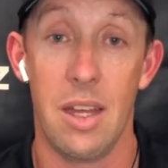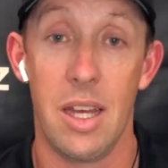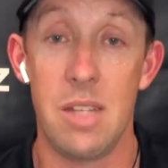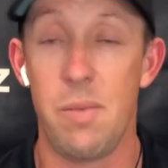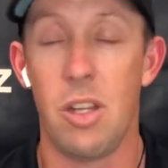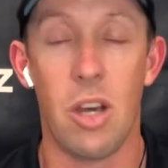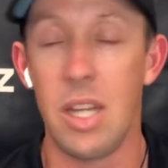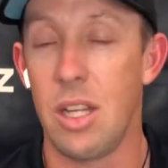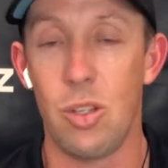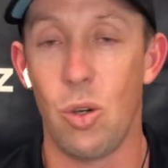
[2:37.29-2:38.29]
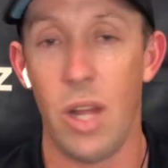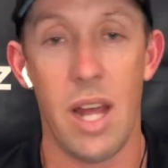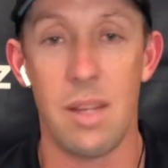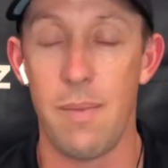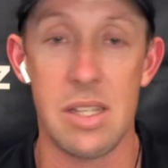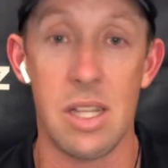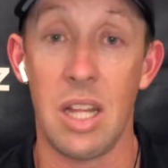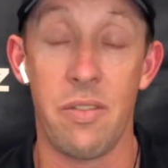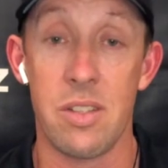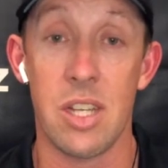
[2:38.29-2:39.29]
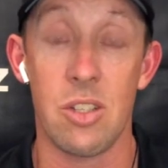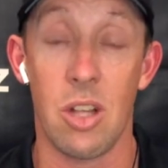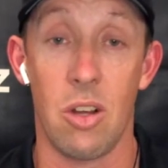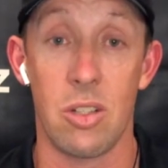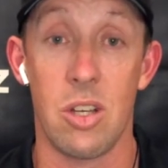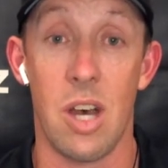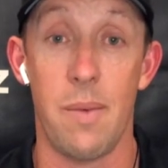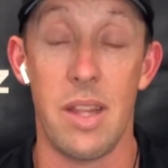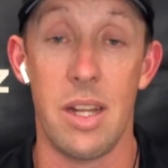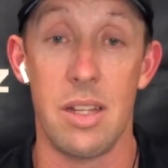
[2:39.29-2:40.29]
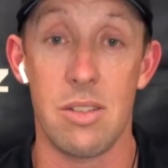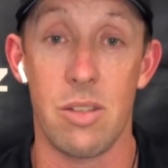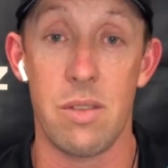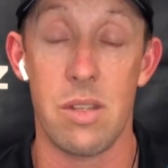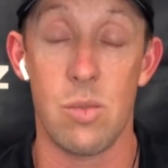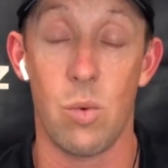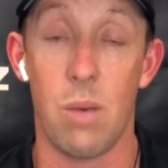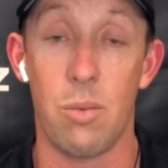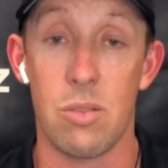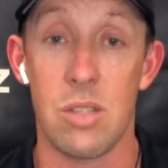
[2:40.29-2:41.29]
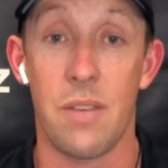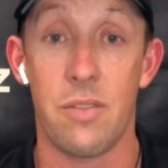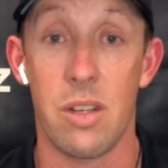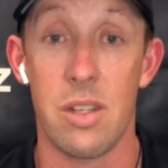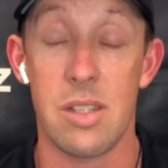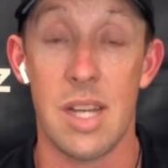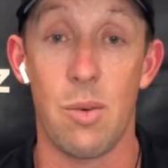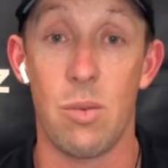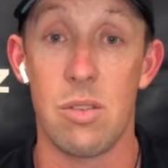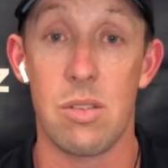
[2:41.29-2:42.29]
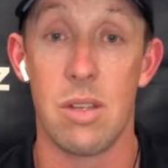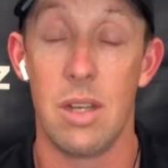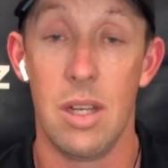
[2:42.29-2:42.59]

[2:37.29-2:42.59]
He's been knocking the door down domestically for such a long time, and then obviously his white ball stuff during the summer was